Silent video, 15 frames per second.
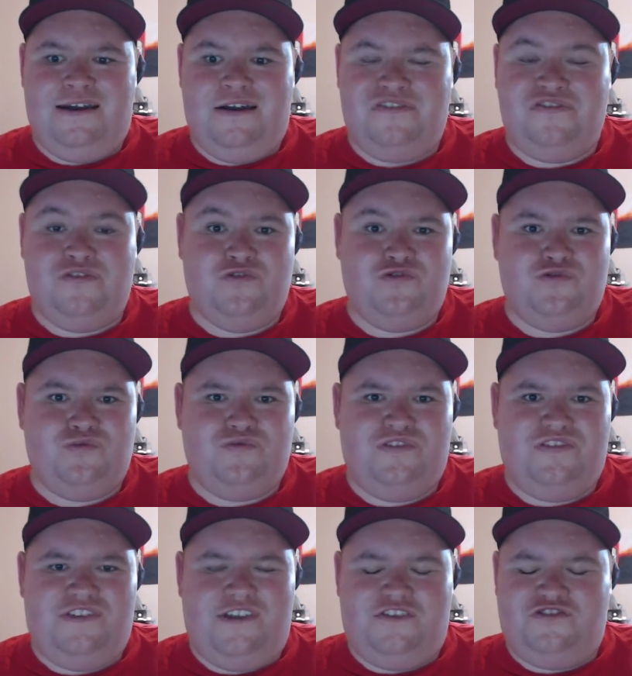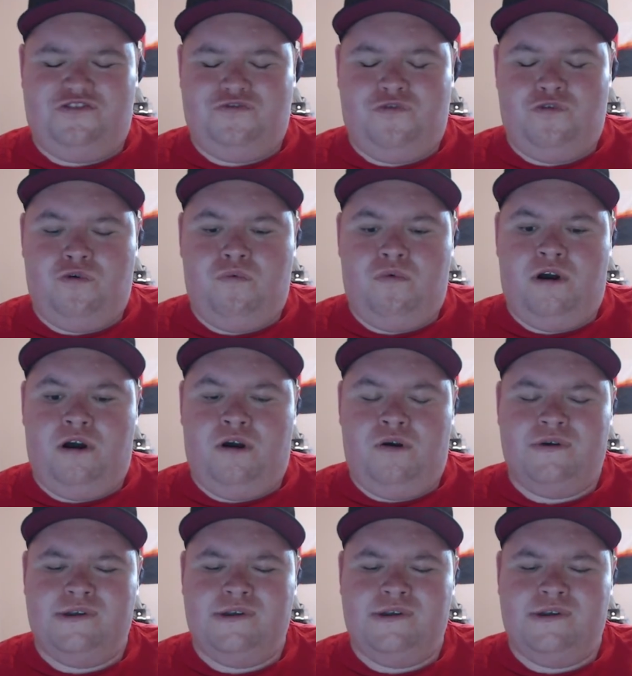social discussion for a while.